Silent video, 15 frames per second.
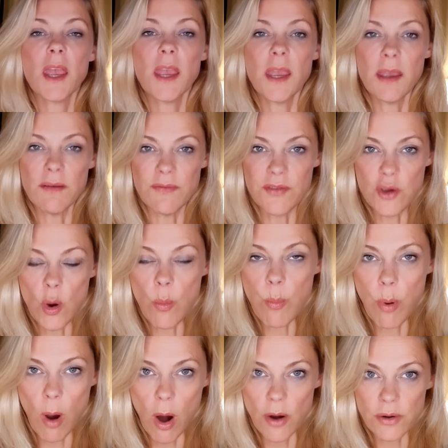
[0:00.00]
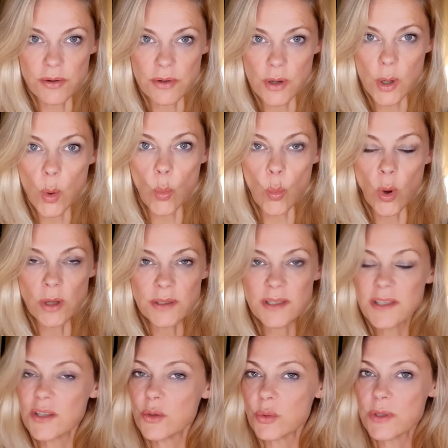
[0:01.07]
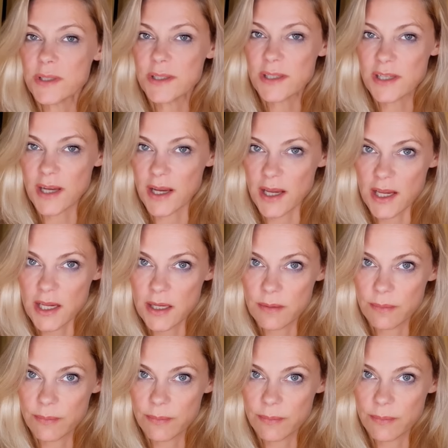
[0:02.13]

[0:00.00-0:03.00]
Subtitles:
If your partner wants to stay,